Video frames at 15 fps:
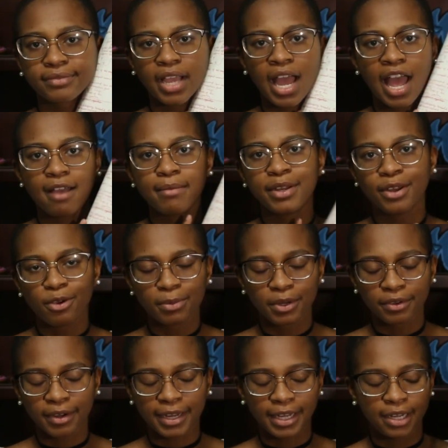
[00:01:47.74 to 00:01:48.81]
I have my
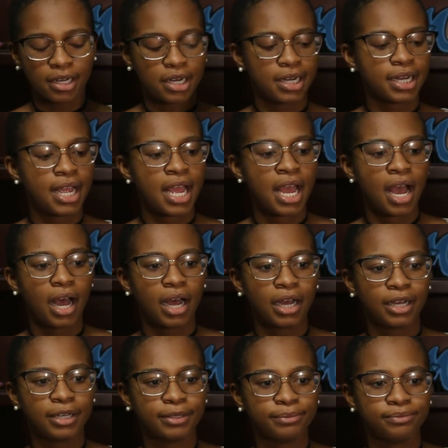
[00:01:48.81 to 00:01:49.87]
notebook right here
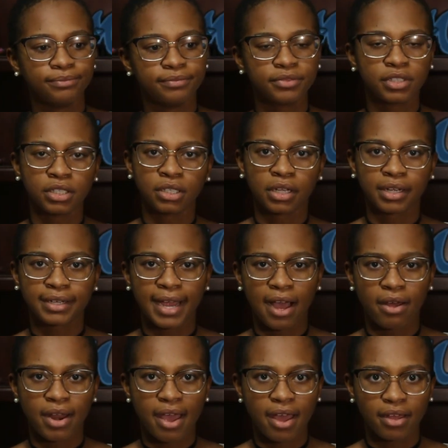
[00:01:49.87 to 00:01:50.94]
to look
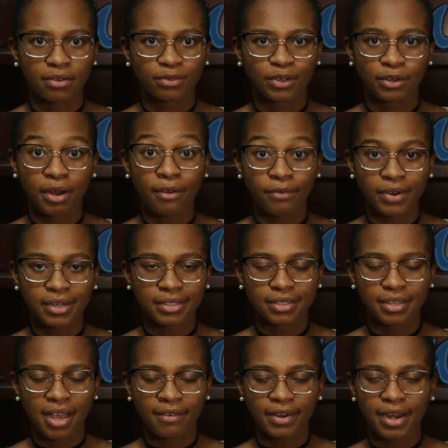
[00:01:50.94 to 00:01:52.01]
down at for
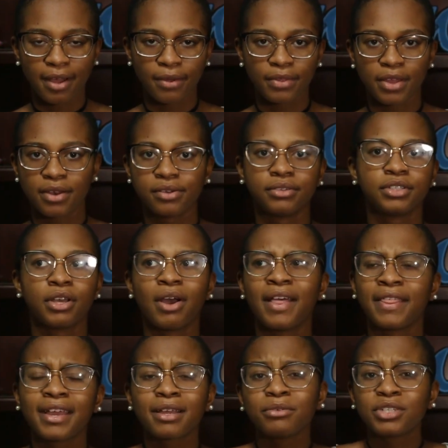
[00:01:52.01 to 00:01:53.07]
reference every now and then. So I
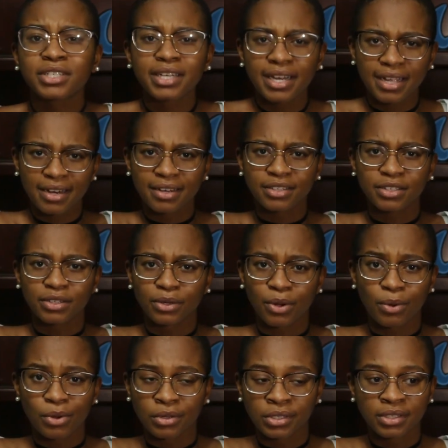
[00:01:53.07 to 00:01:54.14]
think I'm just going to get into the
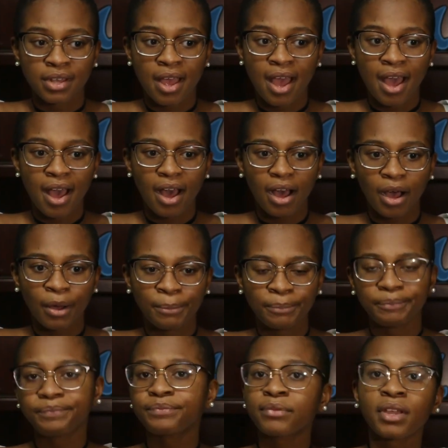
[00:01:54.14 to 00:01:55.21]
goals.
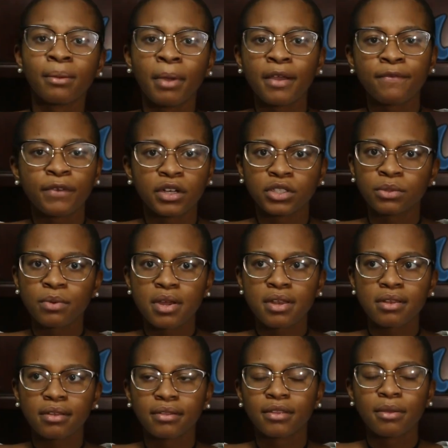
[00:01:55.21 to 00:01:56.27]
My first
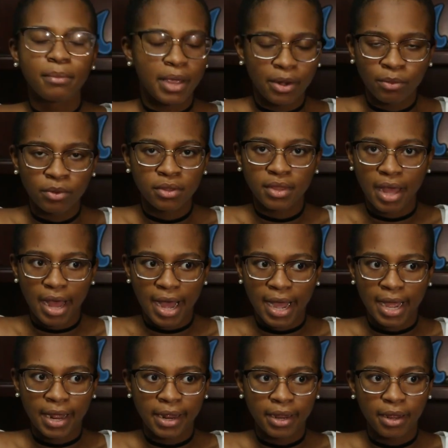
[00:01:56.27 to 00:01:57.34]
one, the main one that
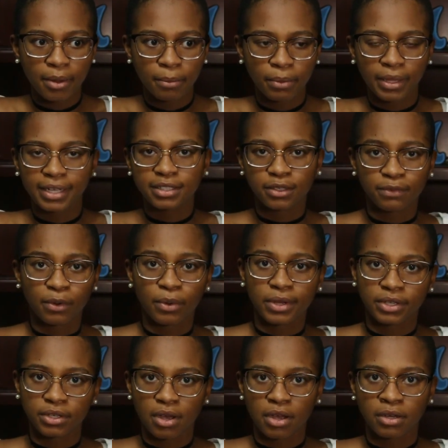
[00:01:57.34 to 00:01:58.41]
I plan to
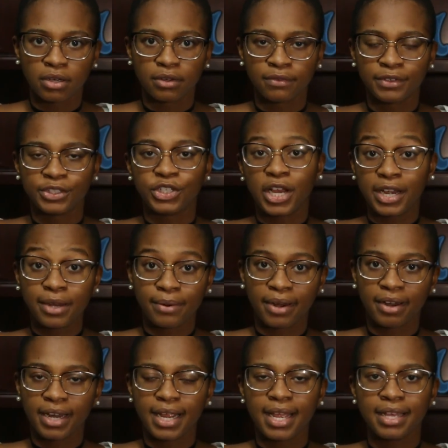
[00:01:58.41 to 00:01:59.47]
focus on for
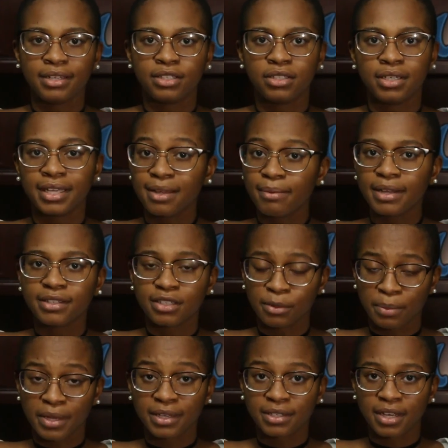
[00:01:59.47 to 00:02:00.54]
January, is to get my
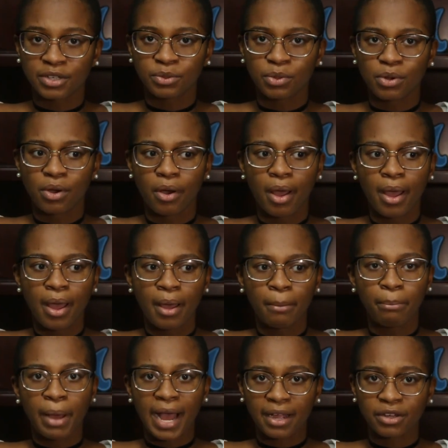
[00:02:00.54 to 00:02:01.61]
sleeping schedule
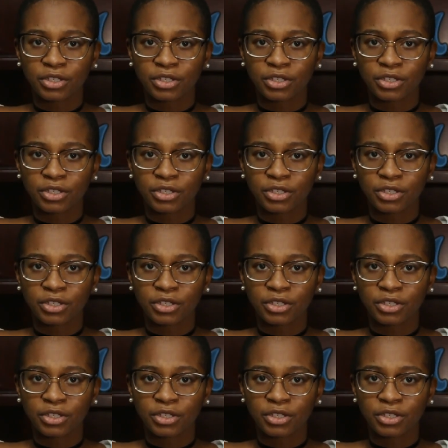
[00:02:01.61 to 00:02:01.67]
back